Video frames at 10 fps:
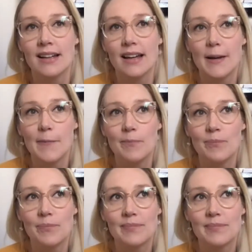
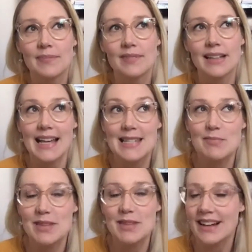Um, it has to
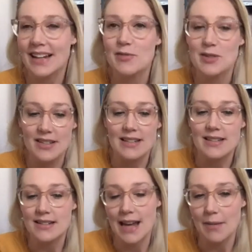be a kind of resilient
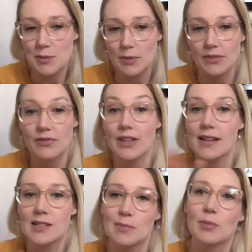and adaptable,
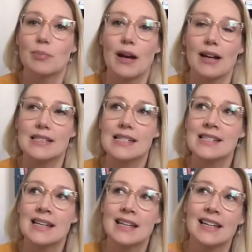flexible practice.